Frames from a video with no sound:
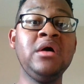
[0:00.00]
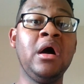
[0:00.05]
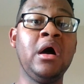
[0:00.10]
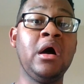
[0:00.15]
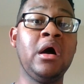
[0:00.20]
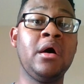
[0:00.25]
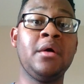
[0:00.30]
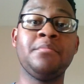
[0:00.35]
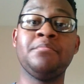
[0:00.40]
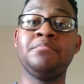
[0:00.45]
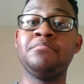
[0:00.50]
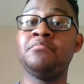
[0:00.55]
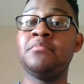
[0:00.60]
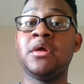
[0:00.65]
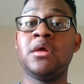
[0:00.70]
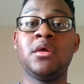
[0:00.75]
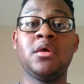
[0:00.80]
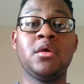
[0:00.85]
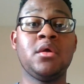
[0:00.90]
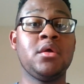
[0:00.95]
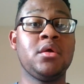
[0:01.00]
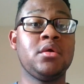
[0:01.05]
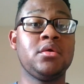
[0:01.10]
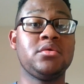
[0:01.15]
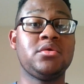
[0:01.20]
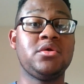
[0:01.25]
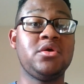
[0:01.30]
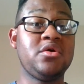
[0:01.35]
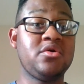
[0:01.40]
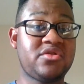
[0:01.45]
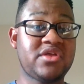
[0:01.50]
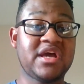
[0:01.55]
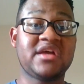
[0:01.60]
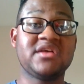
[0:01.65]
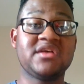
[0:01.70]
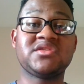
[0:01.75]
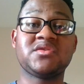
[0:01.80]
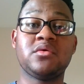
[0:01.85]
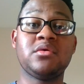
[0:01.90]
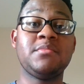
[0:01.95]
Do you
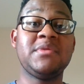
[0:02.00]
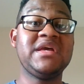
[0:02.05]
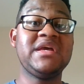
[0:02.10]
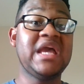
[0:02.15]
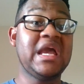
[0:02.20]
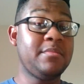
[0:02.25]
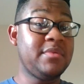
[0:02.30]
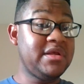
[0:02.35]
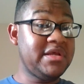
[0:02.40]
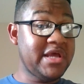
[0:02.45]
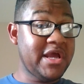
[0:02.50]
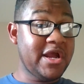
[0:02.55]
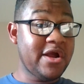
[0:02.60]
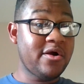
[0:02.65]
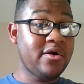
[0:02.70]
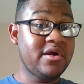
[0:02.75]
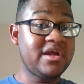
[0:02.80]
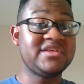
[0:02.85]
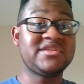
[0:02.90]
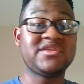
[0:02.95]
think it's going to be Game of the Year?